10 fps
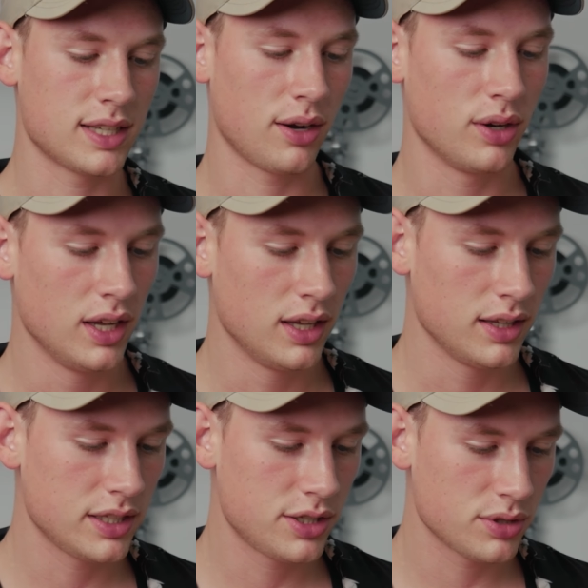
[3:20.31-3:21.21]
Now,
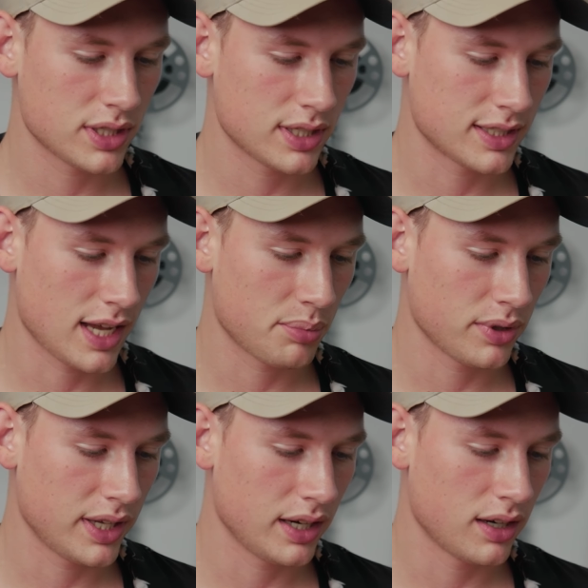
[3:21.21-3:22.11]
let's use this example
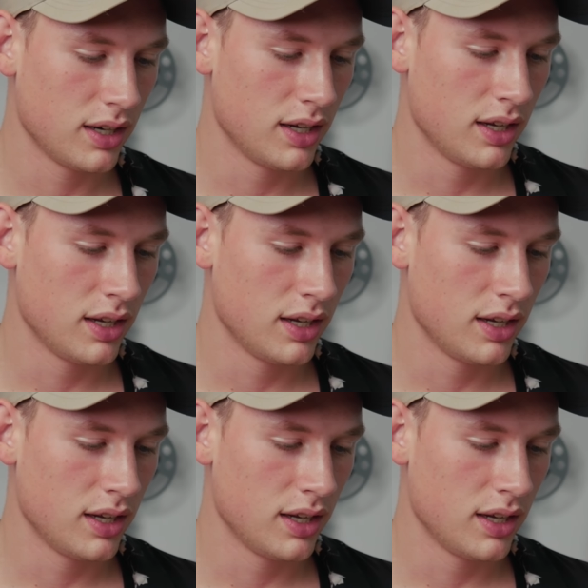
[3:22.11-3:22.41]
here.